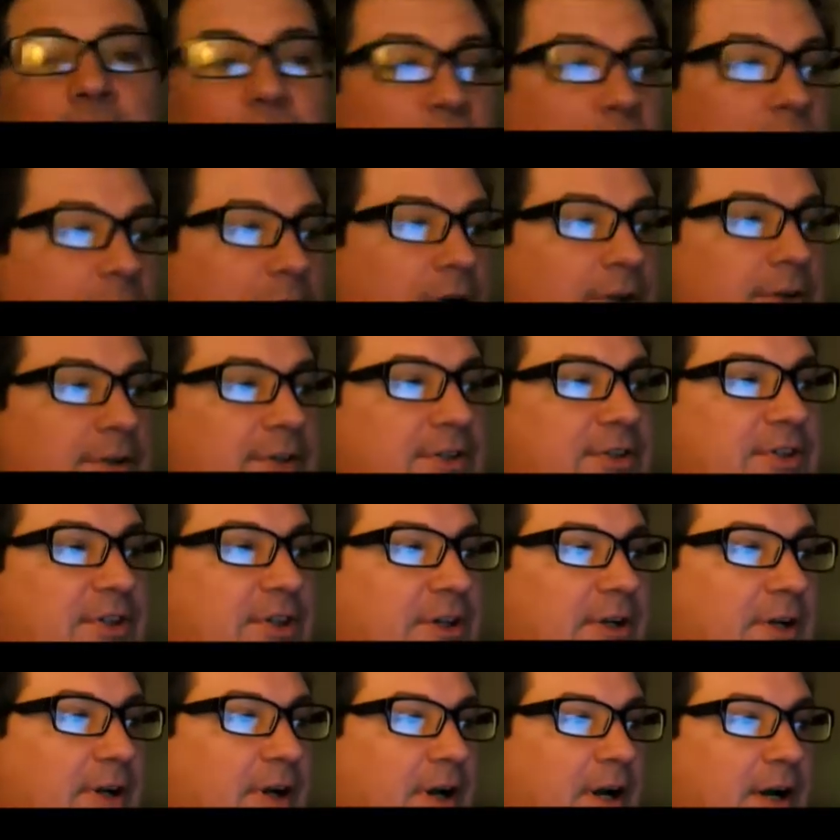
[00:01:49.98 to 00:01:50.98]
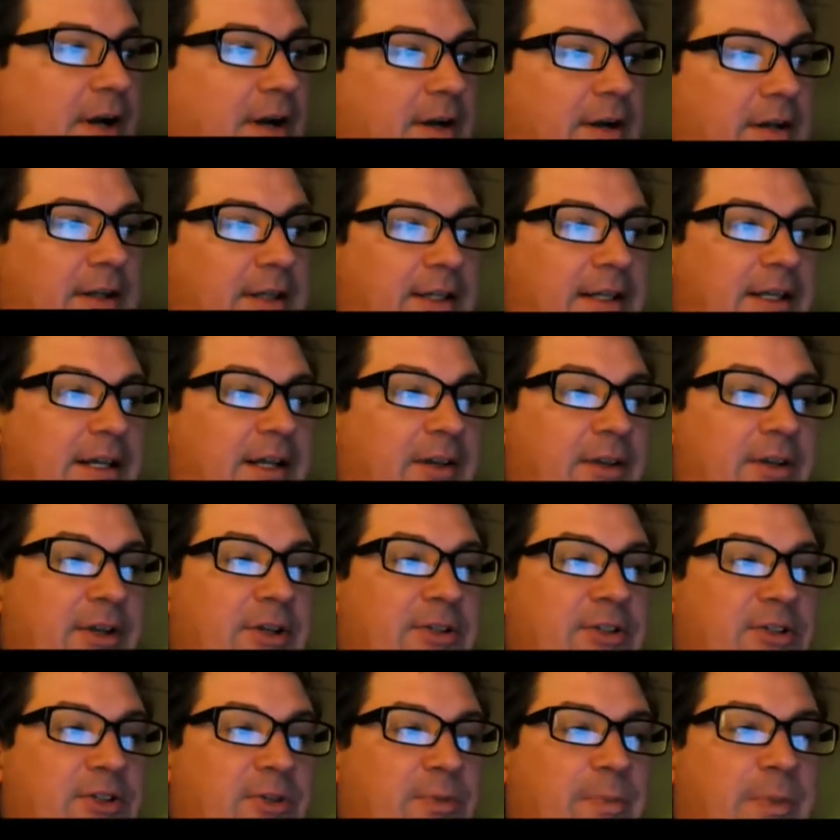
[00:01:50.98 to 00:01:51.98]
Nerds are
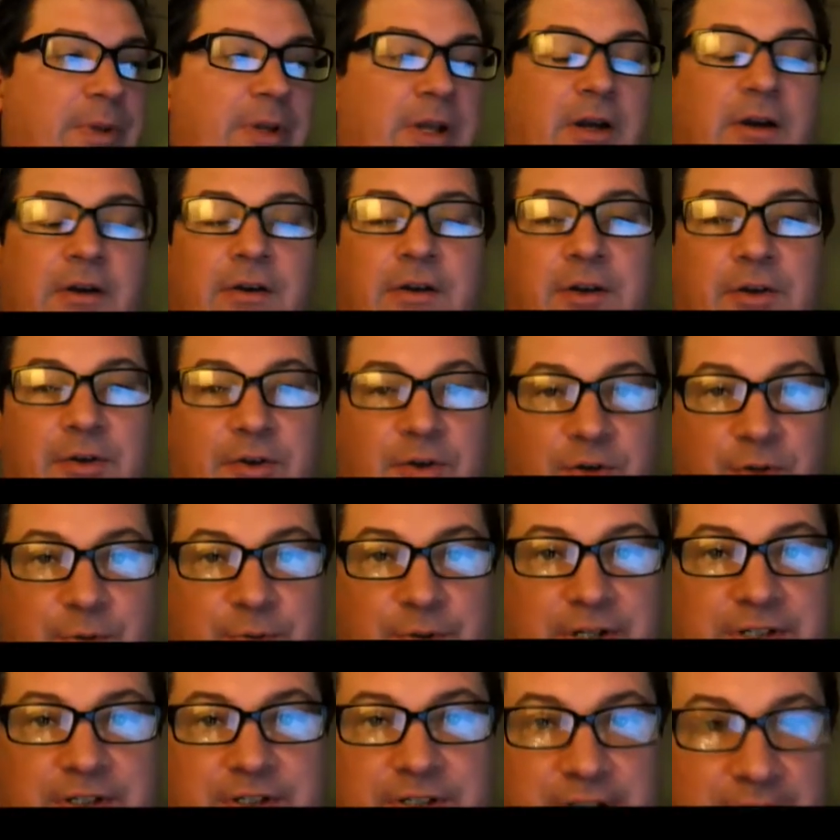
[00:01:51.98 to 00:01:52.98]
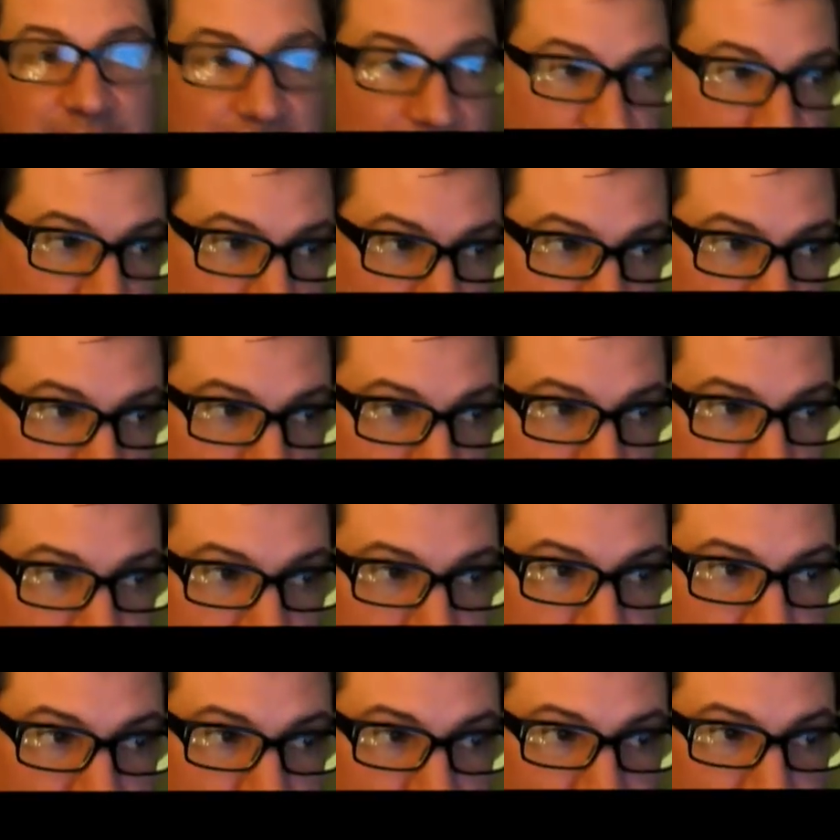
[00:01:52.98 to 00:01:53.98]
clearly superior to us in every
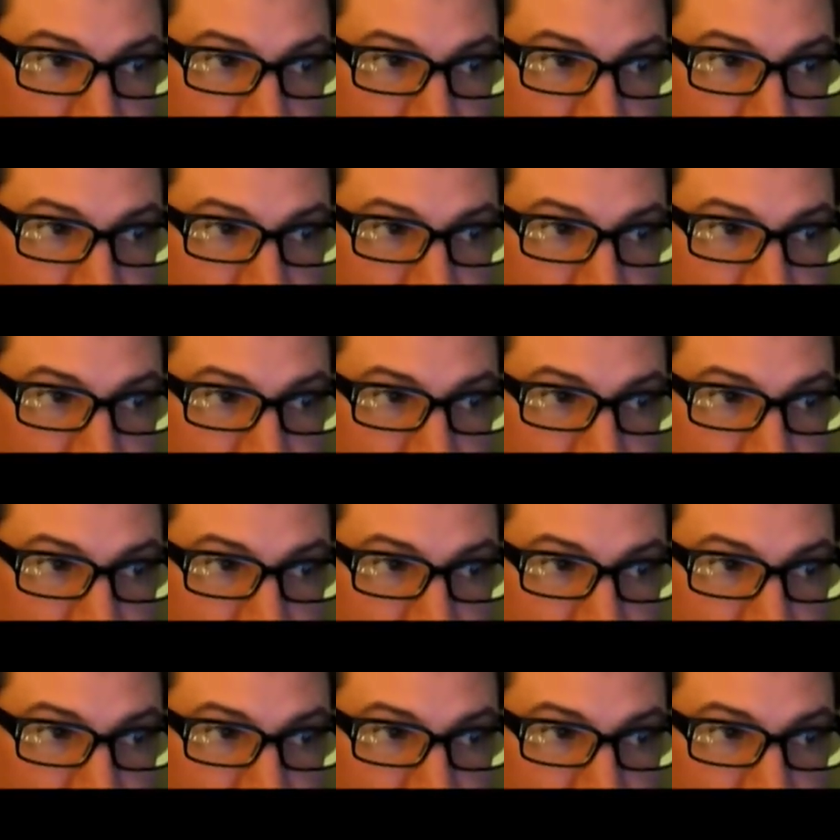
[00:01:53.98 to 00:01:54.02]
way.